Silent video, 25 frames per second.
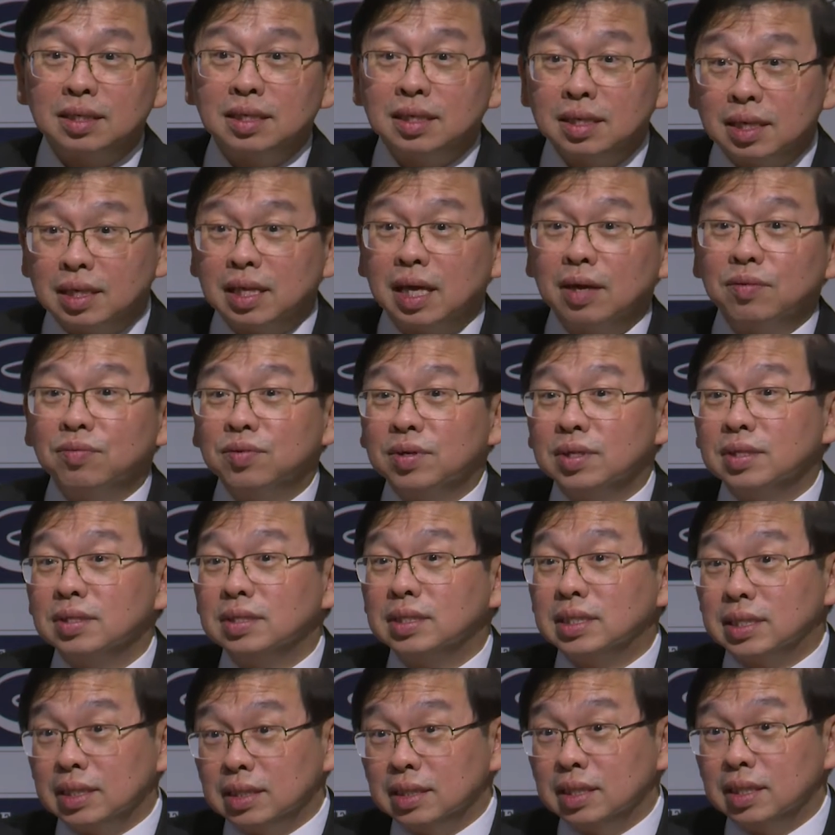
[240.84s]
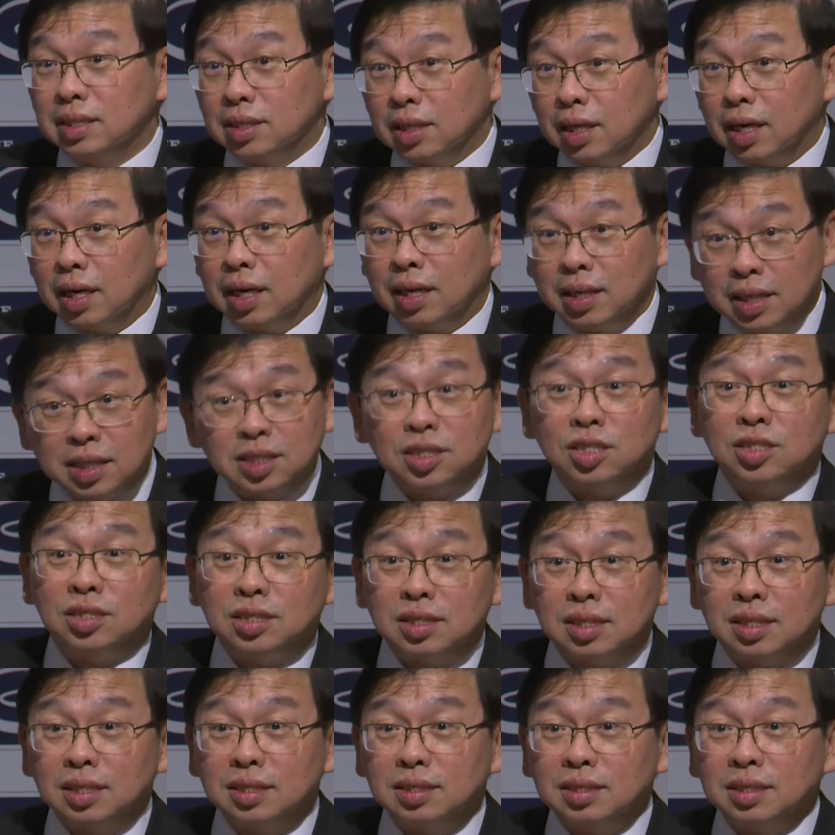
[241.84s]
11 senior lead
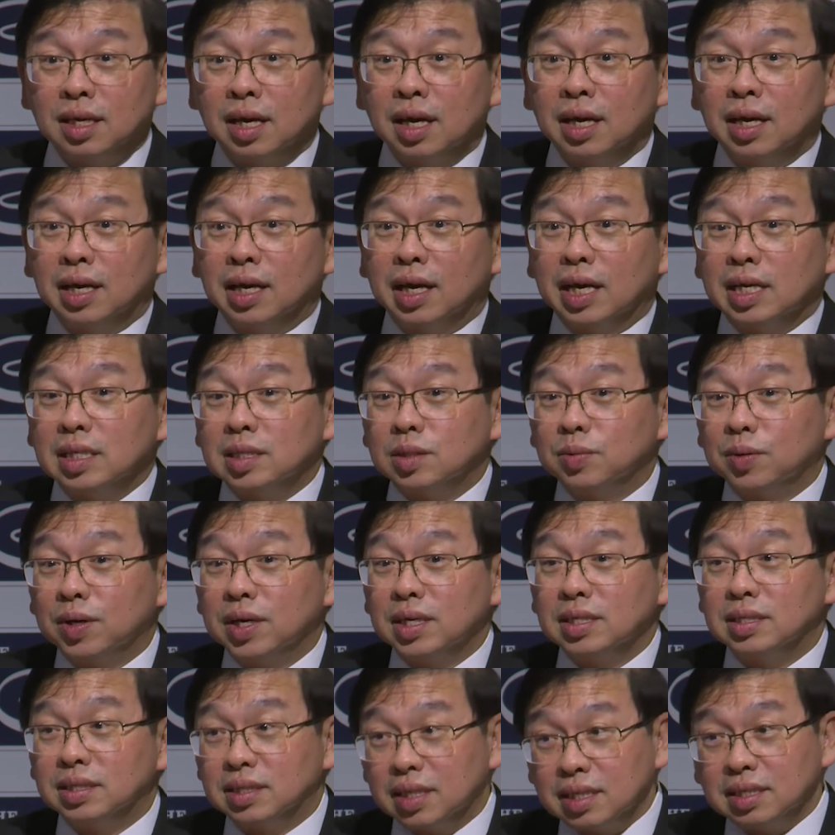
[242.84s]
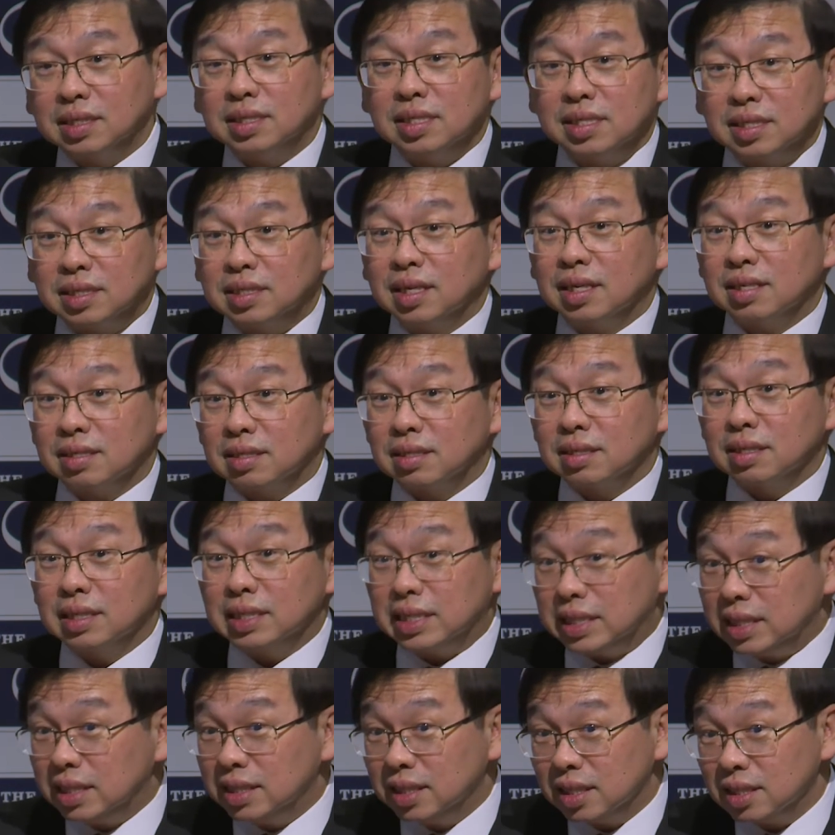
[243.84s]
teachers, as well as 66
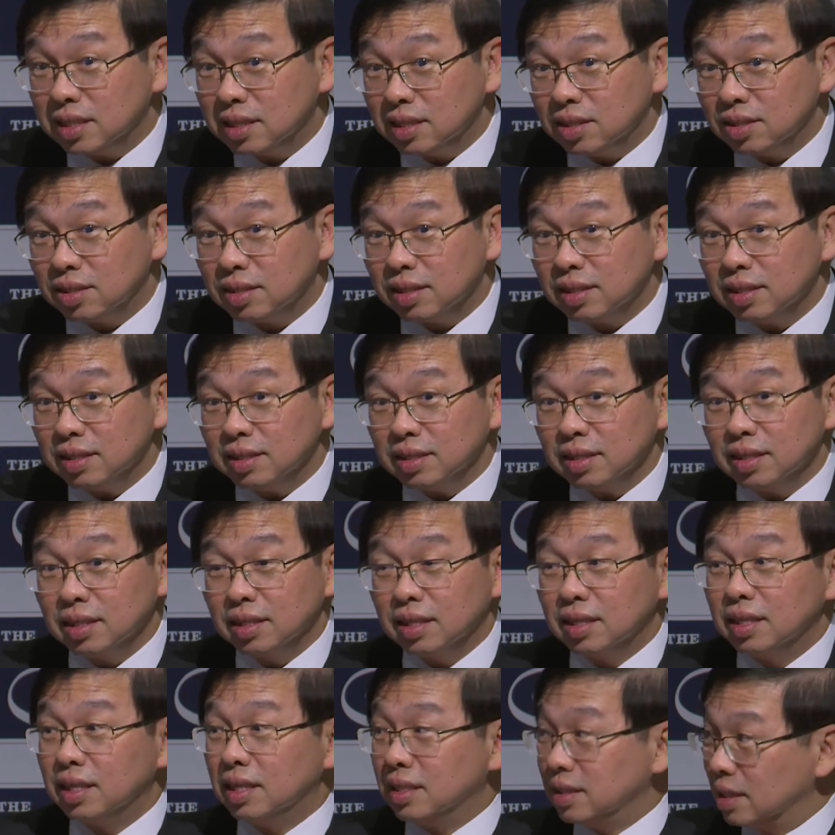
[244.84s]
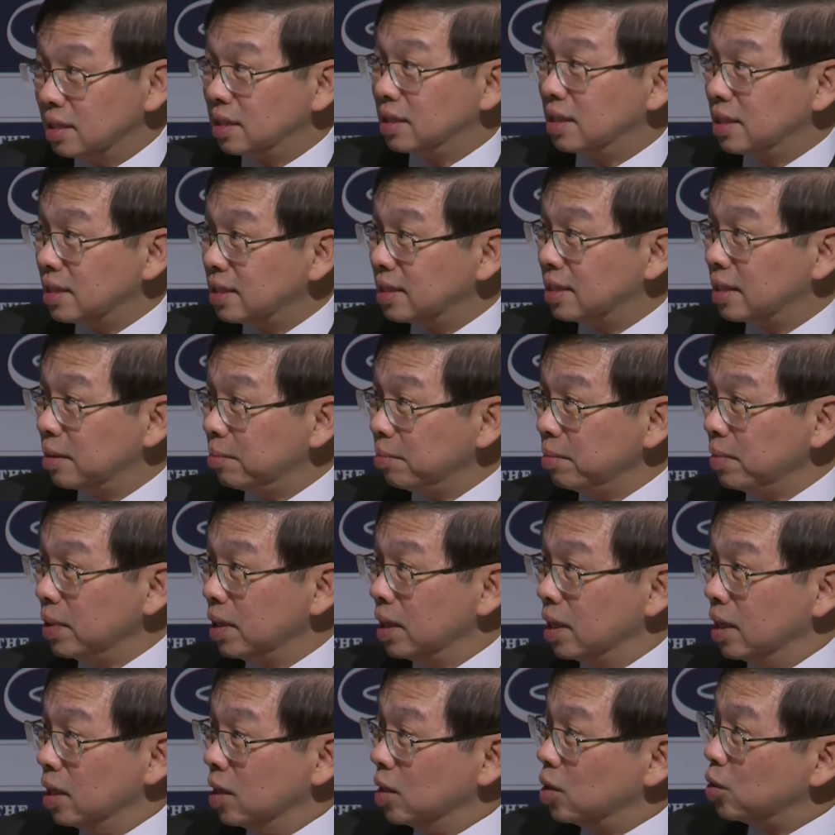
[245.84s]
senior teachers in the system
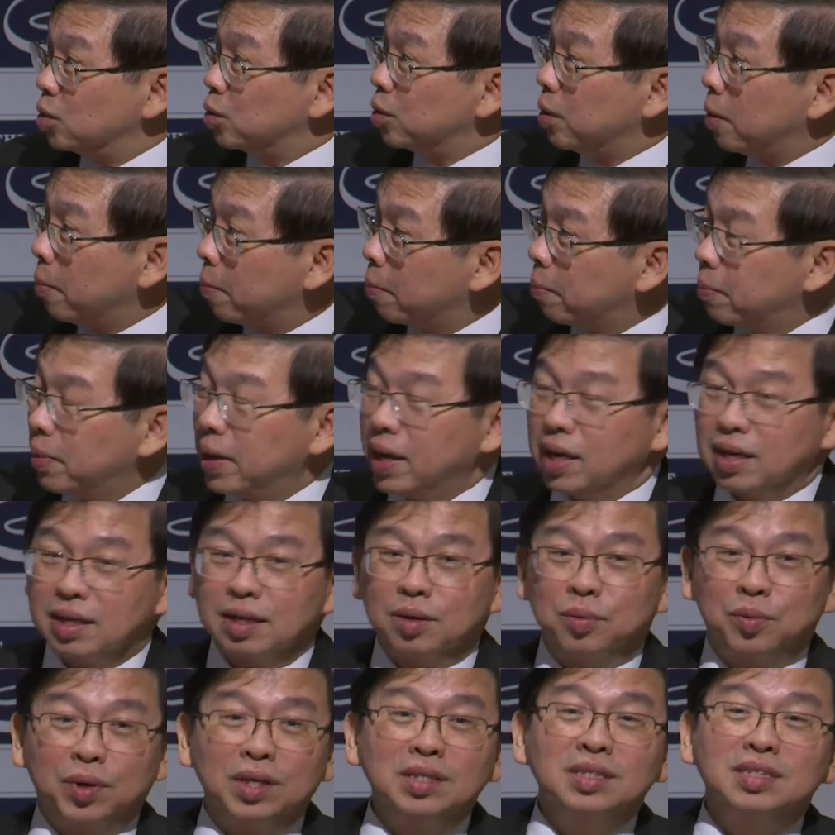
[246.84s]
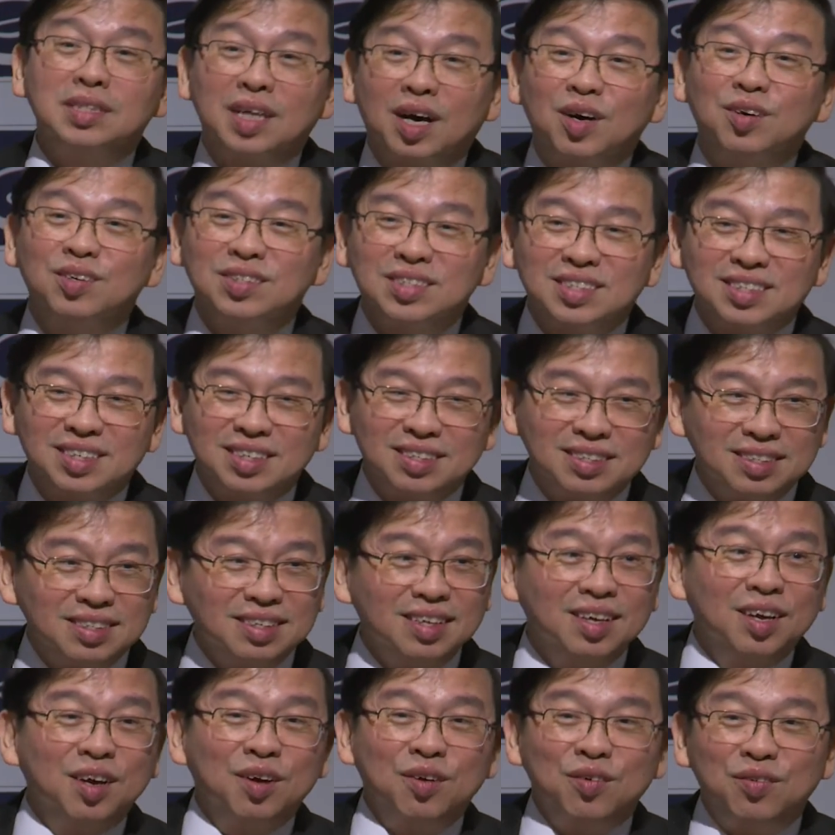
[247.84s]
to impact
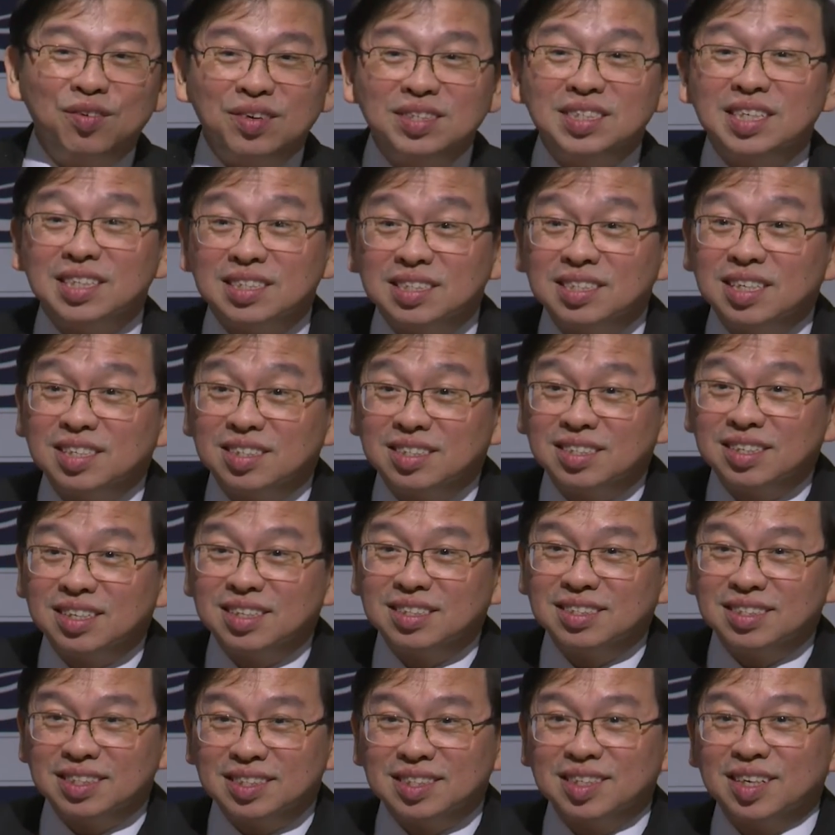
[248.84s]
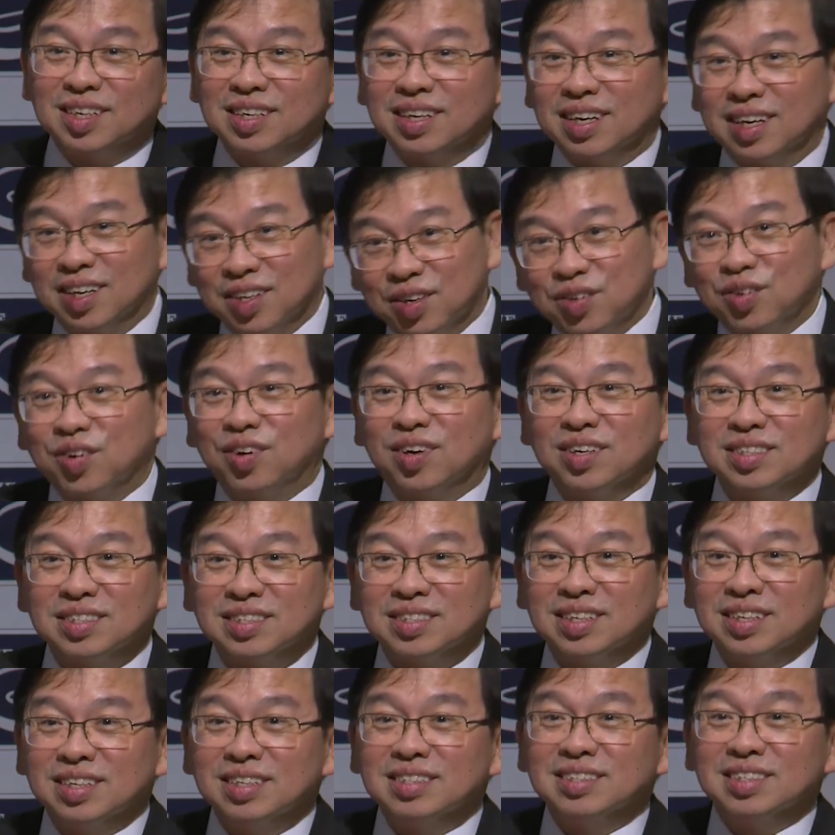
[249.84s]
1,000 physics teachers
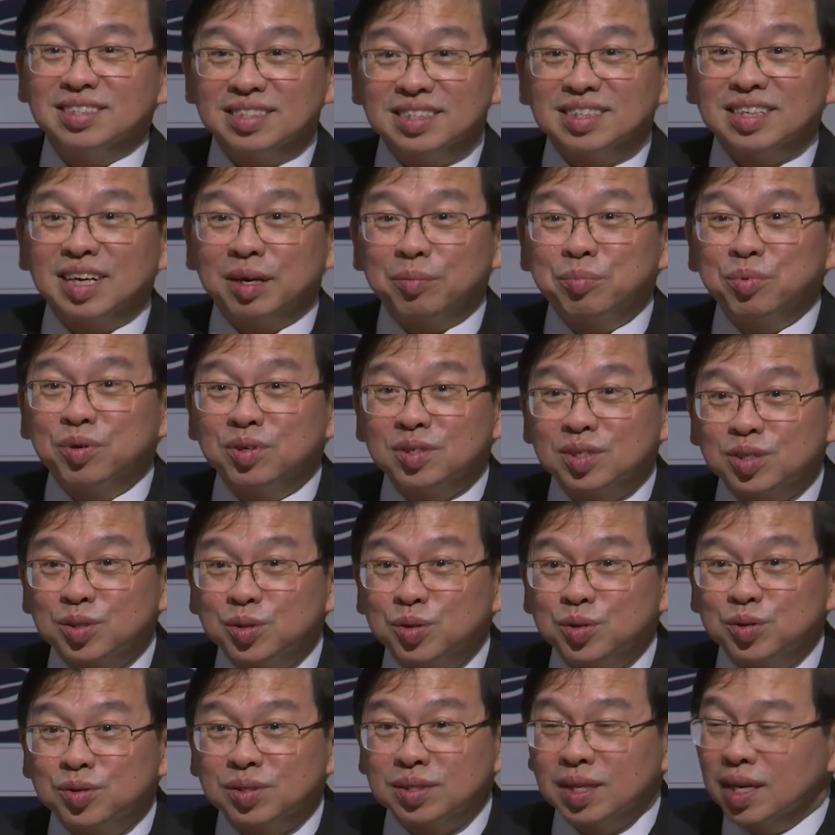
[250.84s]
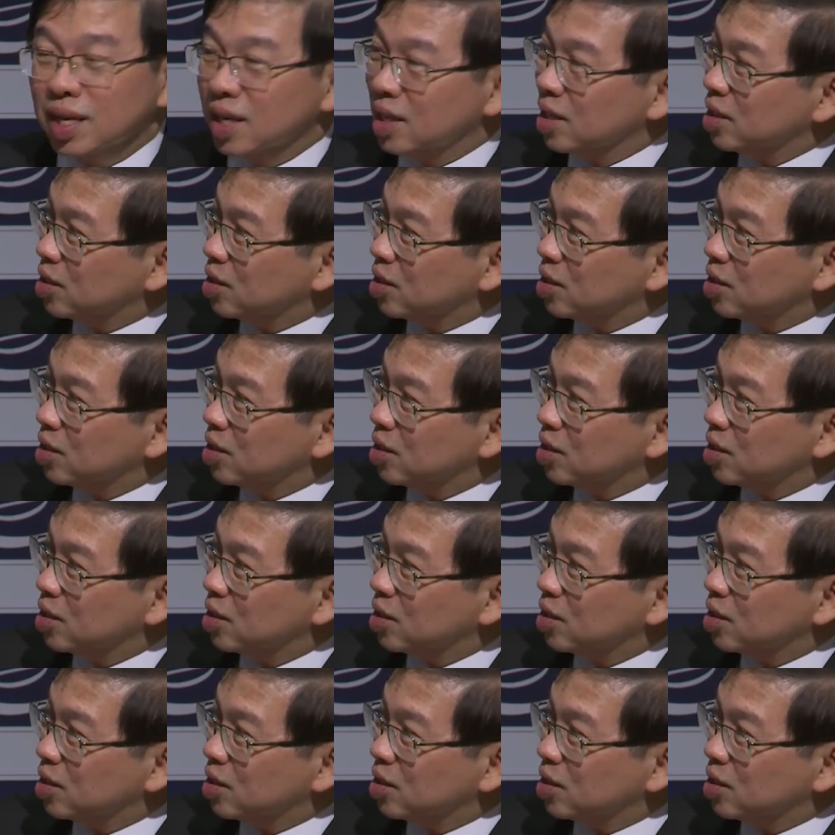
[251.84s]
across the Singapore schools.